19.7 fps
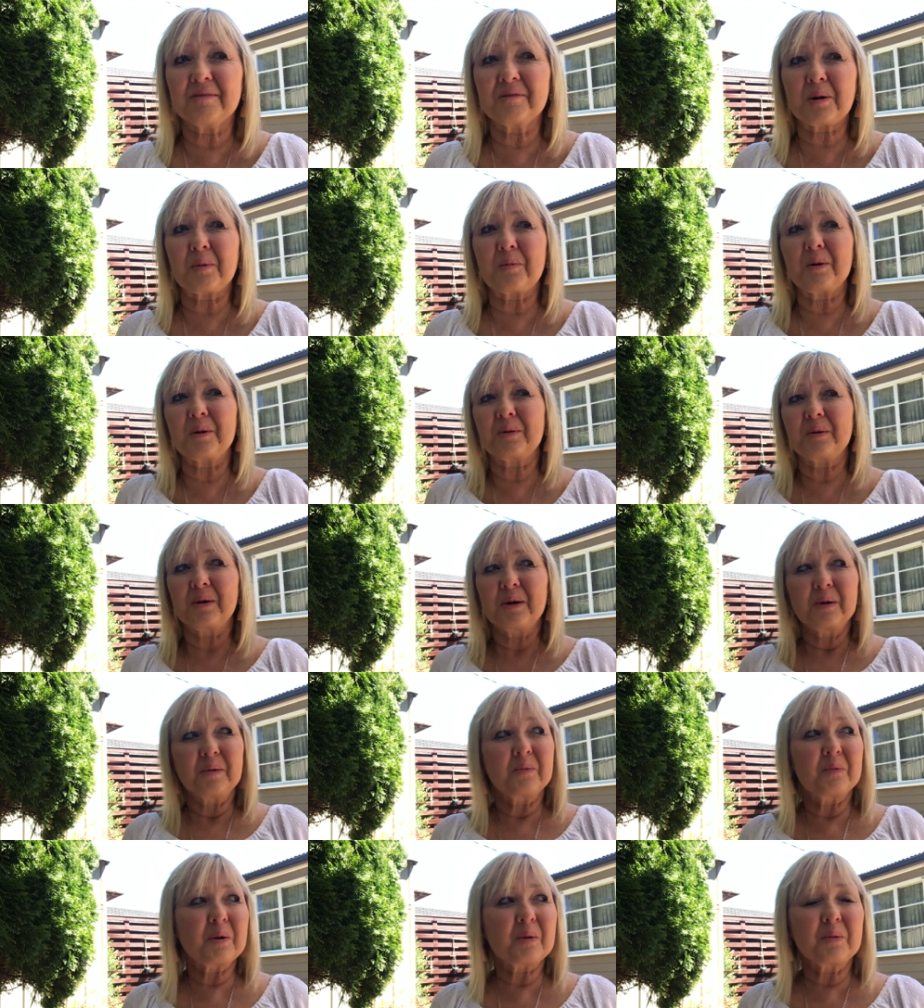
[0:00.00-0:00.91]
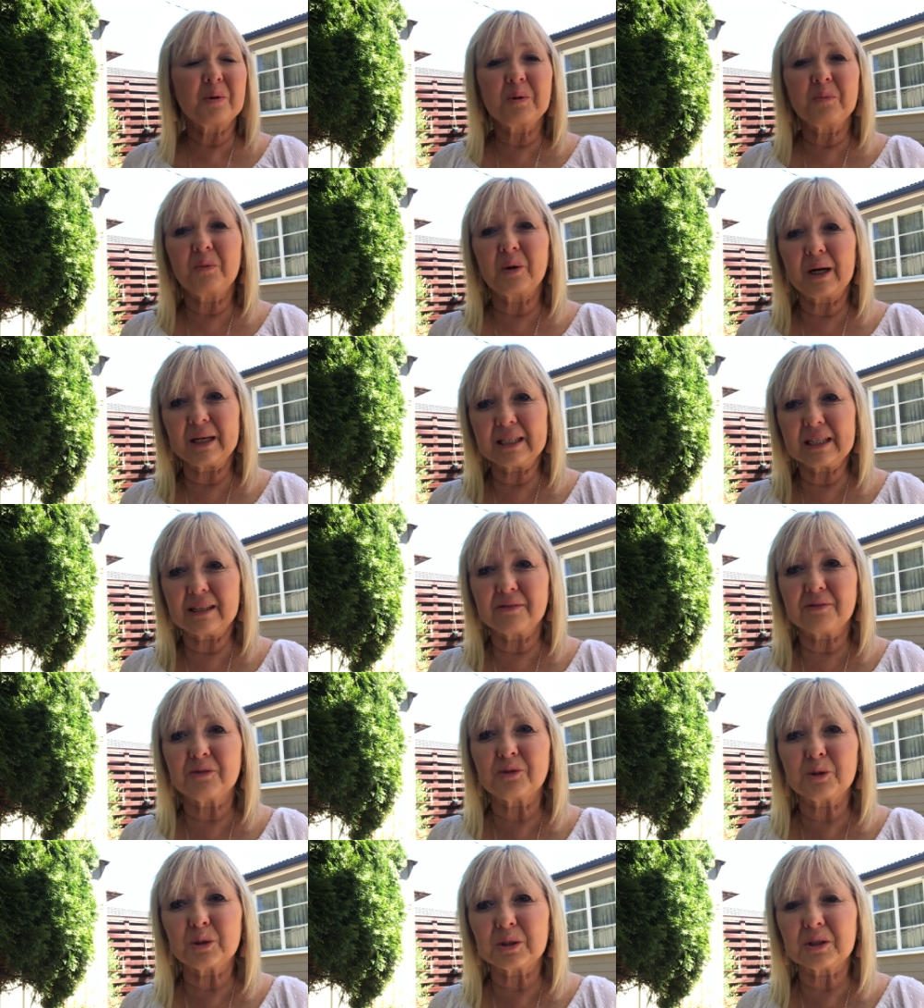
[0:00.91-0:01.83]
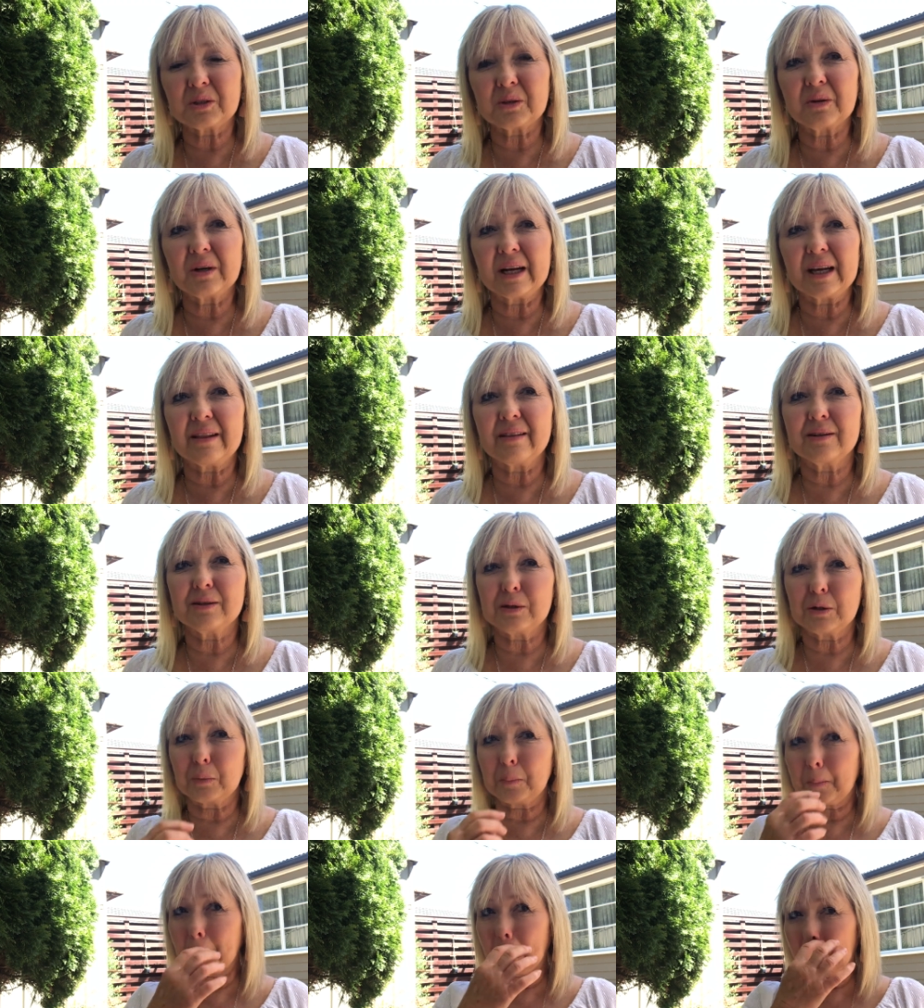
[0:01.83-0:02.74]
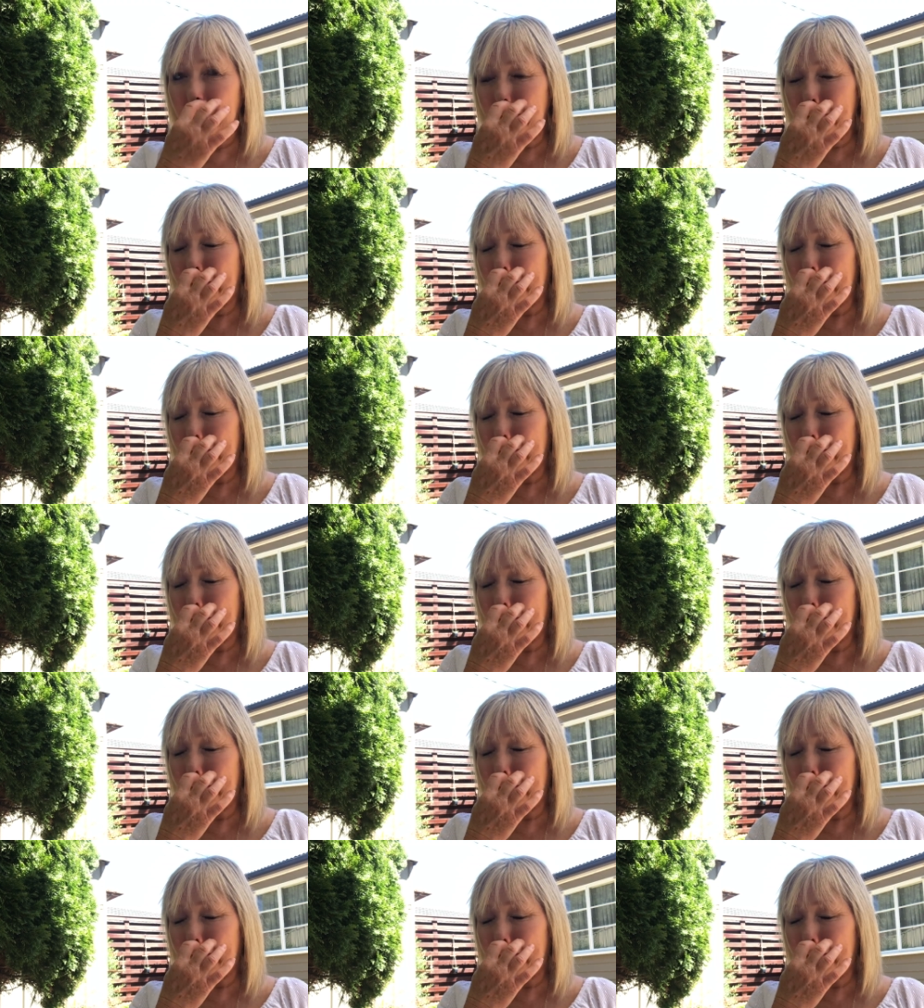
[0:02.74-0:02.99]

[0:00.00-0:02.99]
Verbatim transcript: while we're, while we're waiting for a song out the jukebox.